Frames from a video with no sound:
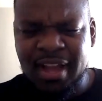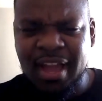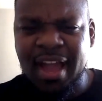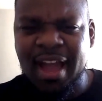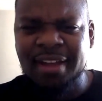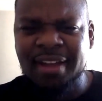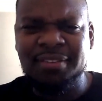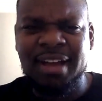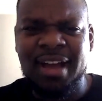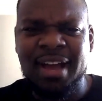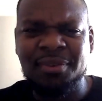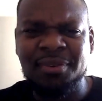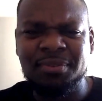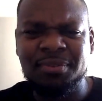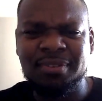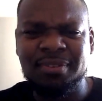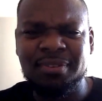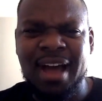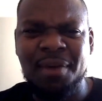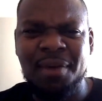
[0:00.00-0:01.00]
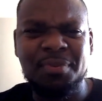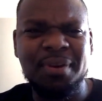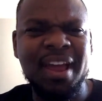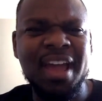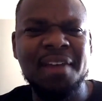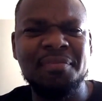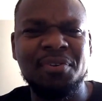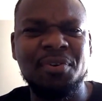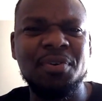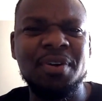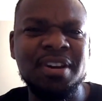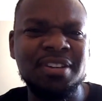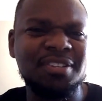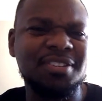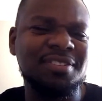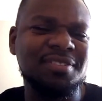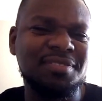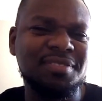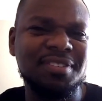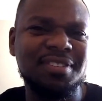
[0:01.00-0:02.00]
I would have
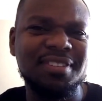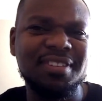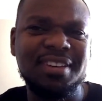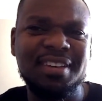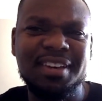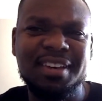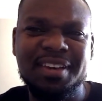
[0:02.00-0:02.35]
questions.